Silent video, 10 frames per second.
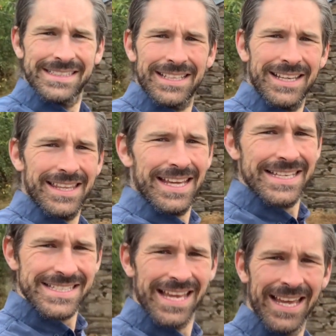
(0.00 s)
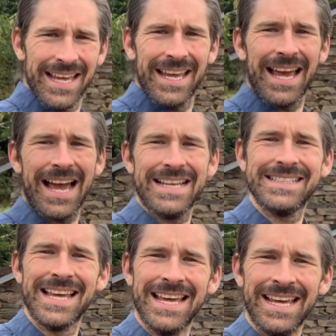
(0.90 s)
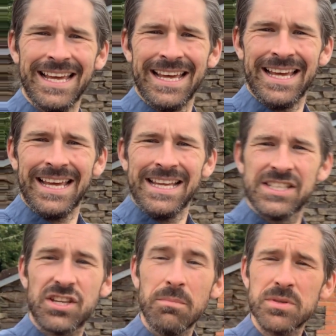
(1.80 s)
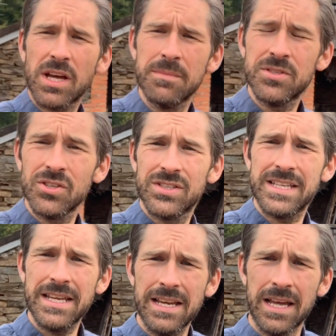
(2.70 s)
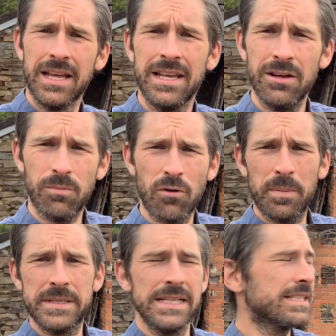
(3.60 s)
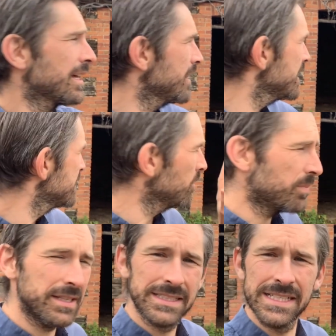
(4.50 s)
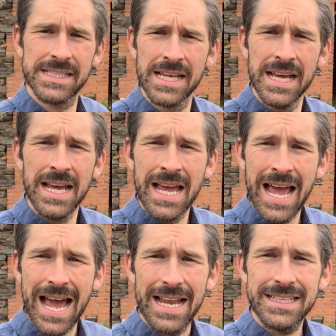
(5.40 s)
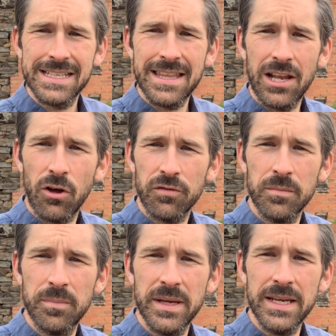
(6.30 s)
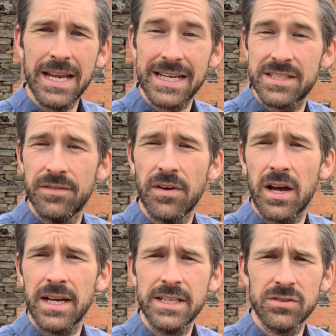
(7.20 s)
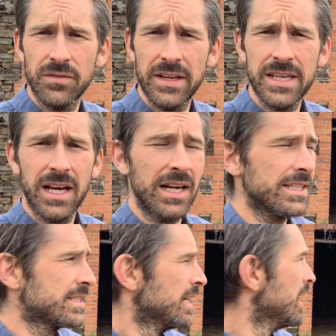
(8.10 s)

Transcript: like this, and sometimes you'll see little properties like this, little buildings, and they'll often be next to vines or vineyards.